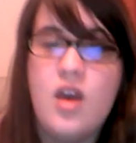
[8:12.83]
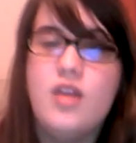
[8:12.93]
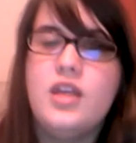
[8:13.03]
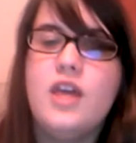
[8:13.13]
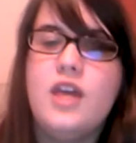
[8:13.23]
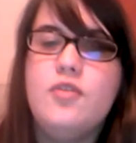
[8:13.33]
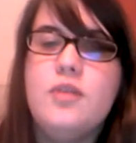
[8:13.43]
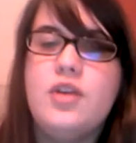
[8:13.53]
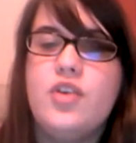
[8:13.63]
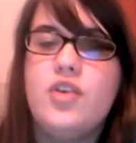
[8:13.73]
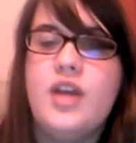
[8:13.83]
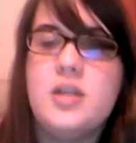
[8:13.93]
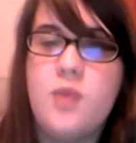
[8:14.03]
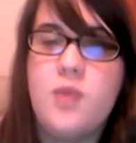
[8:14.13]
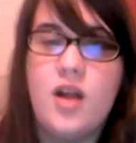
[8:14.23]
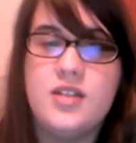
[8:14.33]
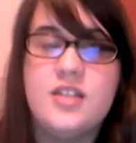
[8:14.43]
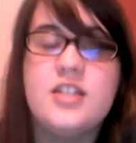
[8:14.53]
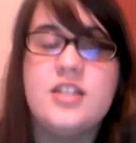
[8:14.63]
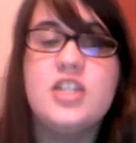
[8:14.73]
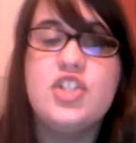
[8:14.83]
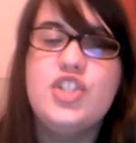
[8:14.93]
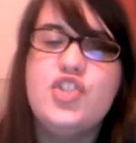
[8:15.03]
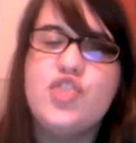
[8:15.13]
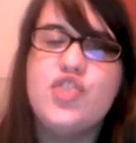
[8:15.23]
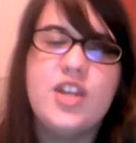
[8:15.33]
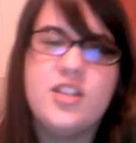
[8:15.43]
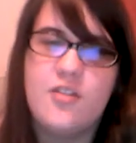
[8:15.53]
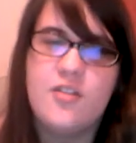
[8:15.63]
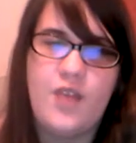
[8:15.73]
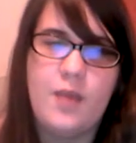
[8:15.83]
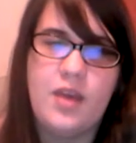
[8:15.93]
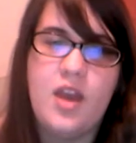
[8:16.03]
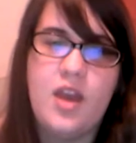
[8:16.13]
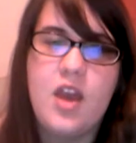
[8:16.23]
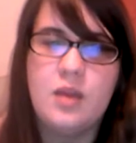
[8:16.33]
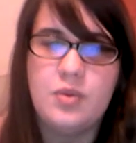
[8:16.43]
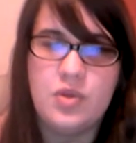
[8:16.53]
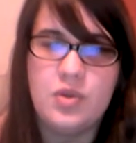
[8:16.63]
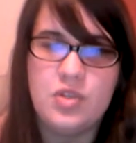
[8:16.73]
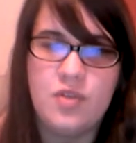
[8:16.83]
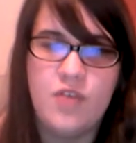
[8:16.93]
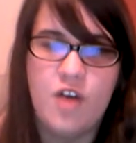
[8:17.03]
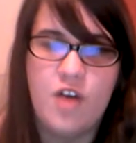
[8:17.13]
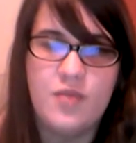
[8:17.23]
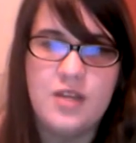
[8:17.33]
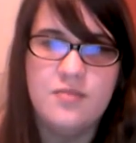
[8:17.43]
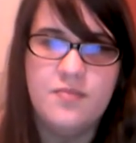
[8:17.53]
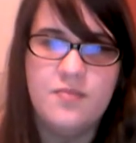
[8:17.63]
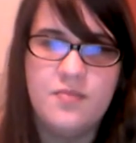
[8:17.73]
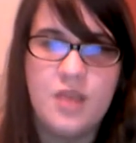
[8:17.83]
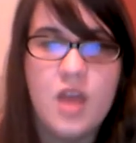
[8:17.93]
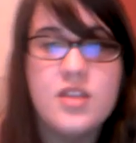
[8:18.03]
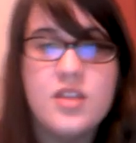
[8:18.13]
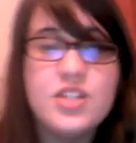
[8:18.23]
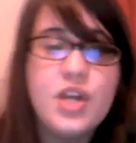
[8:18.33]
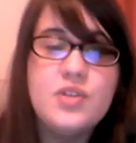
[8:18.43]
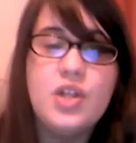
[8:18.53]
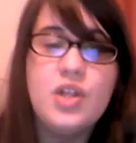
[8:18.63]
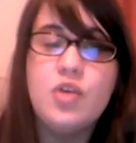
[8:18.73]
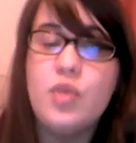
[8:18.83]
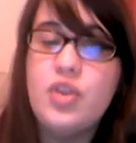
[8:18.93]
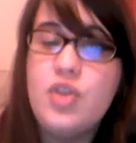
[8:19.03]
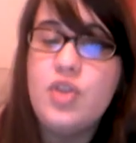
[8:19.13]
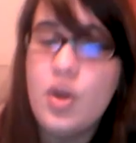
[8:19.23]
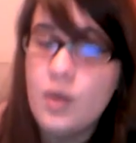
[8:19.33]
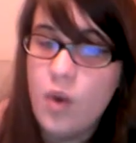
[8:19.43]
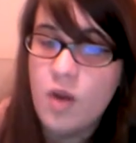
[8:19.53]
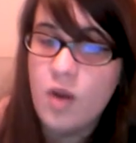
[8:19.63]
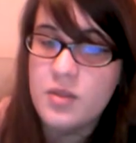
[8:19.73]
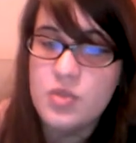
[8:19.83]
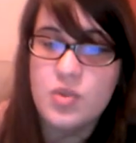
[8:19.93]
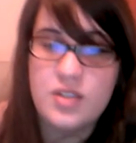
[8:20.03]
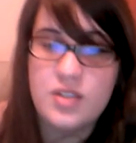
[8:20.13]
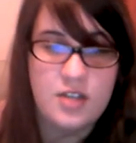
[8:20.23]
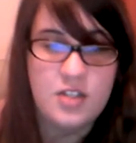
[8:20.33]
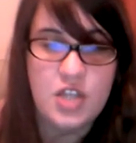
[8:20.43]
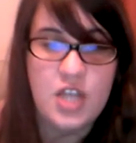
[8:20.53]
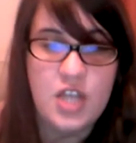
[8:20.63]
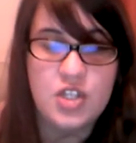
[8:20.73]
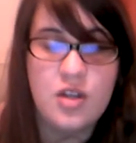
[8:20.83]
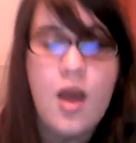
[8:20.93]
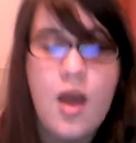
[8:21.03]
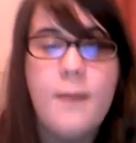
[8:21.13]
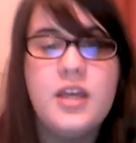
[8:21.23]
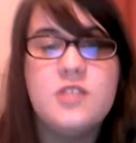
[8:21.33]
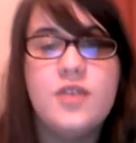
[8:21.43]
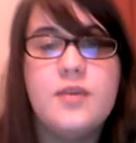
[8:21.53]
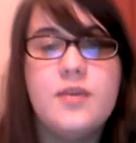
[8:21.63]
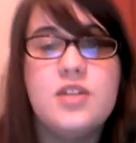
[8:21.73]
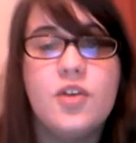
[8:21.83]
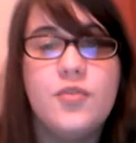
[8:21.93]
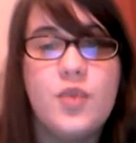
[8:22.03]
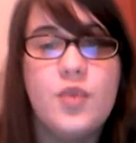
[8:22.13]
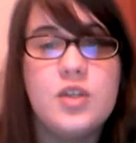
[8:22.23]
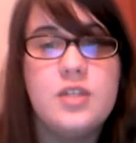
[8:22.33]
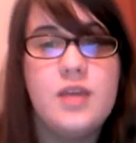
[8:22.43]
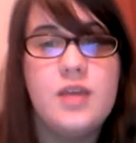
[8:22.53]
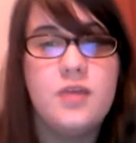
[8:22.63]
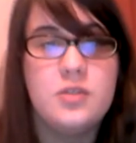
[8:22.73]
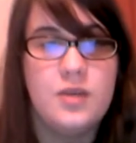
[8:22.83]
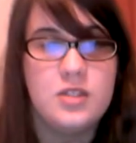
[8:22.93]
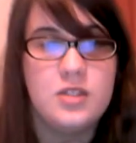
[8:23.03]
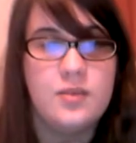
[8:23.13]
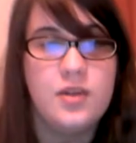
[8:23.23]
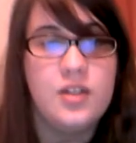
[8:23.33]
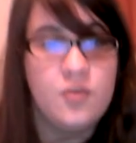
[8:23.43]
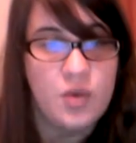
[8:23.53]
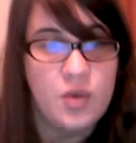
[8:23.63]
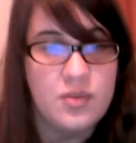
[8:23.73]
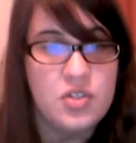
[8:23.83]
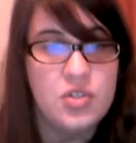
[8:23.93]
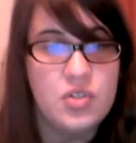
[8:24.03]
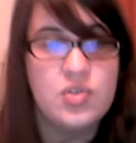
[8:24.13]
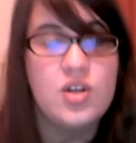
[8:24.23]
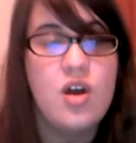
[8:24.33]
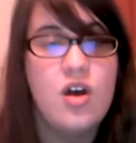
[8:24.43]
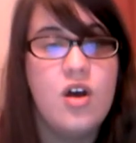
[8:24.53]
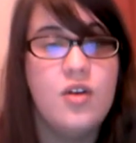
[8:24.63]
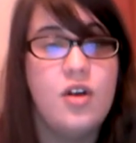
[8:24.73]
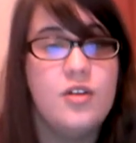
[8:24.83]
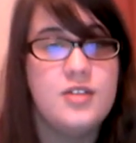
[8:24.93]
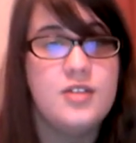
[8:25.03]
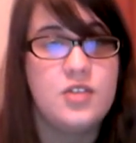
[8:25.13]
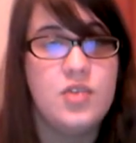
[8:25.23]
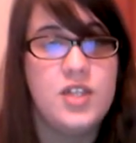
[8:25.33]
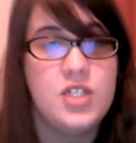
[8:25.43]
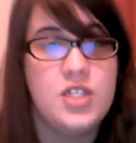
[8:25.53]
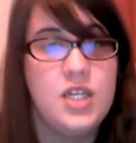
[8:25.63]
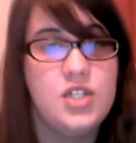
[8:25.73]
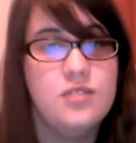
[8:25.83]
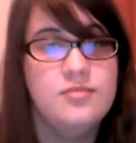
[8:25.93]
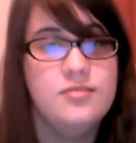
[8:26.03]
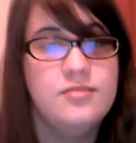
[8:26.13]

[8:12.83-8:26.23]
The government creates policies that should strengthen the family and parental involvement. This goes along with no requirements towards sex education because families are forced to become responsible and inform their children on sexual education.